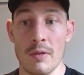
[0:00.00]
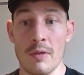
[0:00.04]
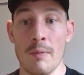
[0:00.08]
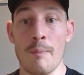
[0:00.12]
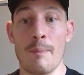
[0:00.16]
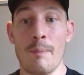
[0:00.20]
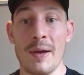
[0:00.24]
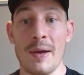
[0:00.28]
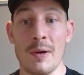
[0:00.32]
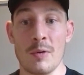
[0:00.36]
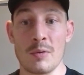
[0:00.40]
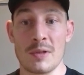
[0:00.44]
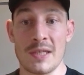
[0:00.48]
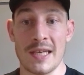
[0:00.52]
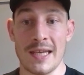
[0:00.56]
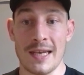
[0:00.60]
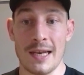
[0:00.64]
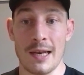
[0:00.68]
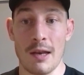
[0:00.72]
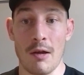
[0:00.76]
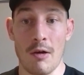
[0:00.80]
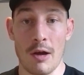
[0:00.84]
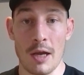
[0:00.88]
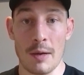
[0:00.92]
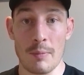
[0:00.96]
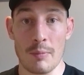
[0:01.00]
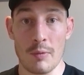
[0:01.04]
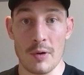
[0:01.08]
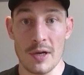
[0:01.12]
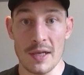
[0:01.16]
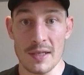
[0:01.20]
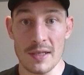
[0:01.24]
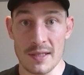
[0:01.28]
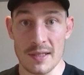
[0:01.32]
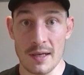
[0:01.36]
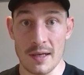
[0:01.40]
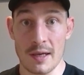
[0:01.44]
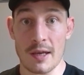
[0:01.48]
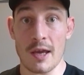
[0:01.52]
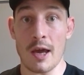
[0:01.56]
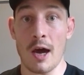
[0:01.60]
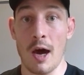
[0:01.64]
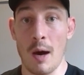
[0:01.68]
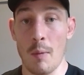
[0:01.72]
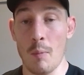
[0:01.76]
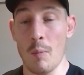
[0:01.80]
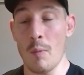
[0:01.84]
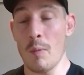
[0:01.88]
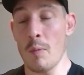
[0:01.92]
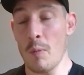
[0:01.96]
the built-in libraries that
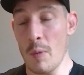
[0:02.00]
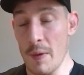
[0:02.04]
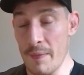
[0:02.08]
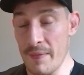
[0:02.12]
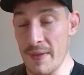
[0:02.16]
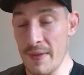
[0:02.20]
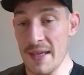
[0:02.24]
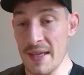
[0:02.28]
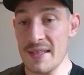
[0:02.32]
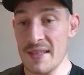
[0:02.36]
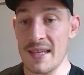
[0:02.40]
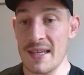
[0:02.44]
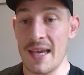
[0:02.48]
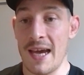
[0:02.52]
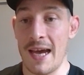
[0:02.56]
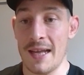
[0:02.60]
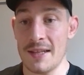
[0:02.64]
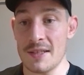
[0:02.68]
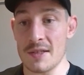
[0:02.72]
come with these CAD